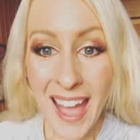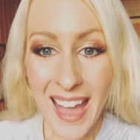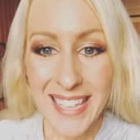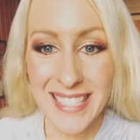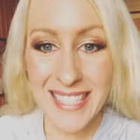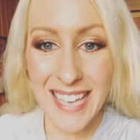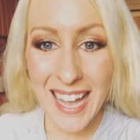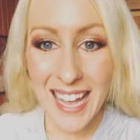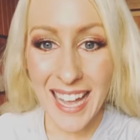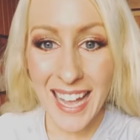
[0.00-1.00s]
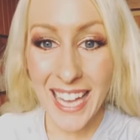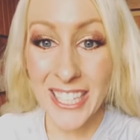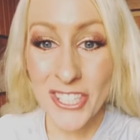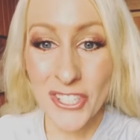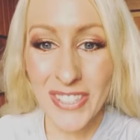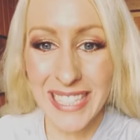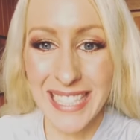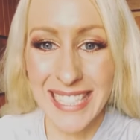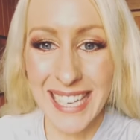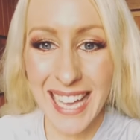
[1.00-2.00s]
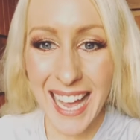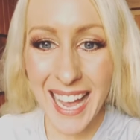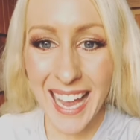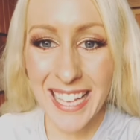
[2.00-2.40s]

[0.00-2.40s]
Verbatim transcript: And uh, and Katrina's here,